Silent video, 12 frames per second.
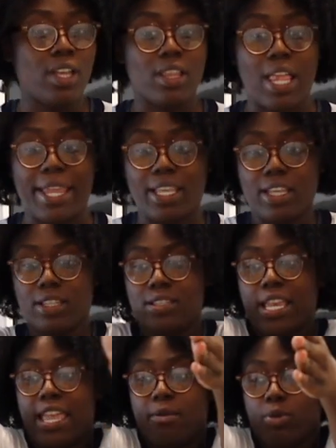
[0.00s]
like
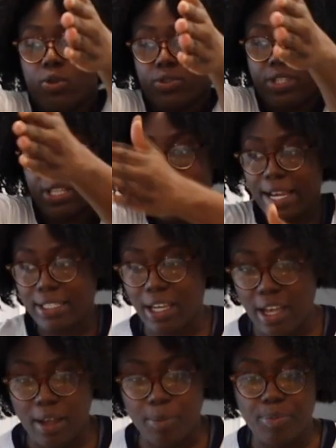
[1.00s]
tables lined
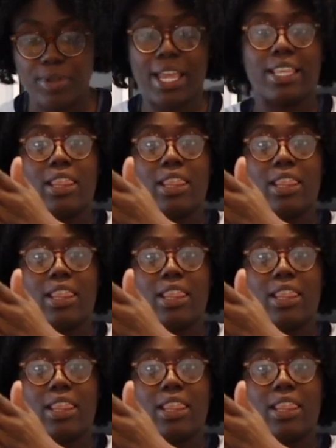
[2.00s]
up like